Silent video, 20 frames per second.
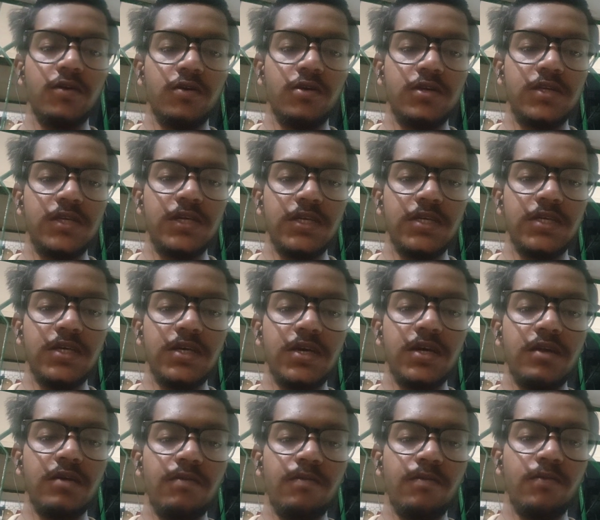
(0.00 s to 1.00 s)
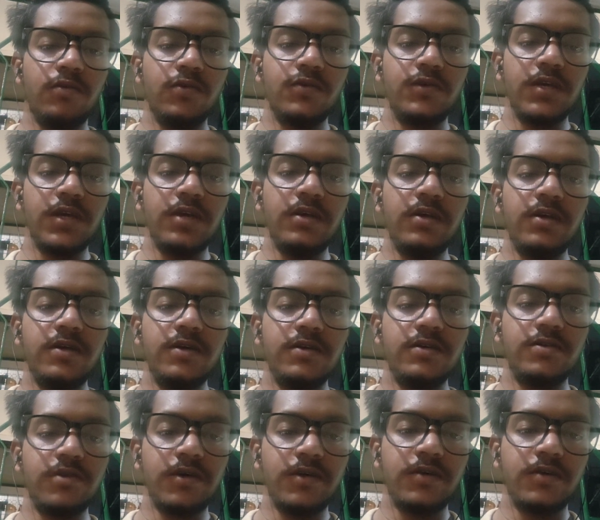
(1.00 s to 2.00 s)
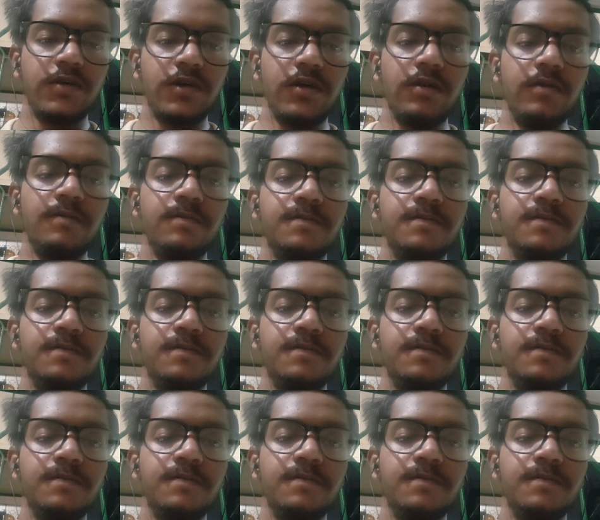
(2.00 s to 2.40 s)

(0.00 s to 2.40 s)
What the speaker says: CG can impose any restriction